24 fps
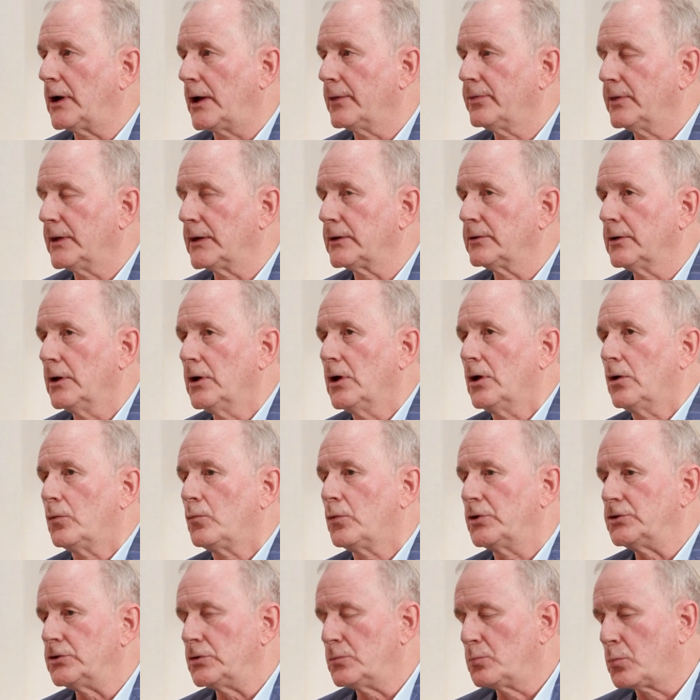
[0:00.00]
I think
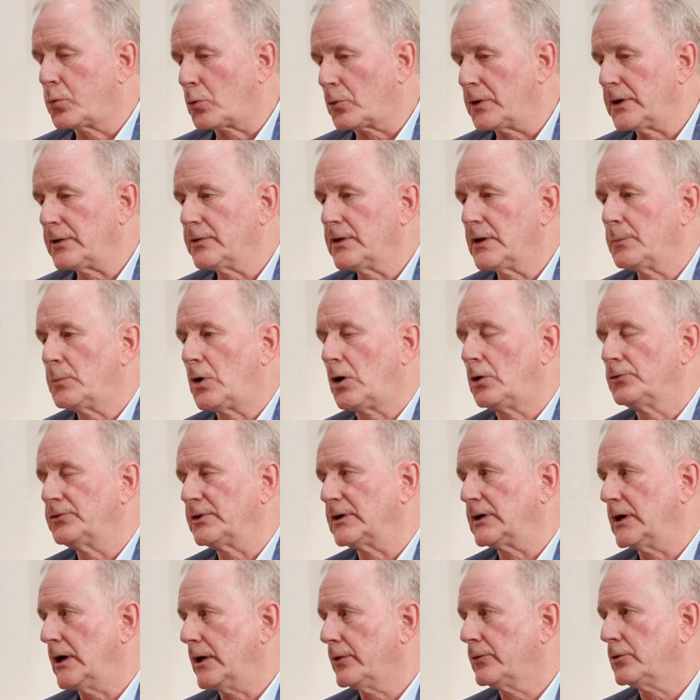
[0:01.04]
when you bring them all
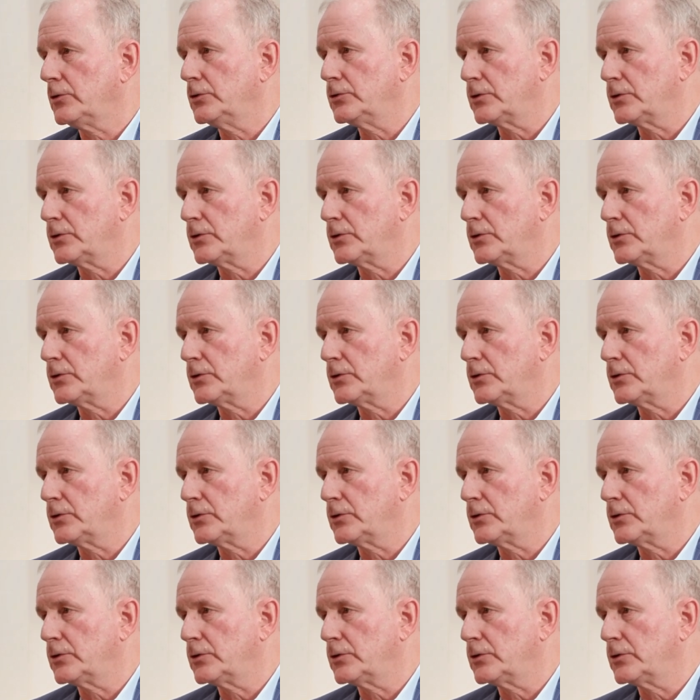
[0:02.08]
together,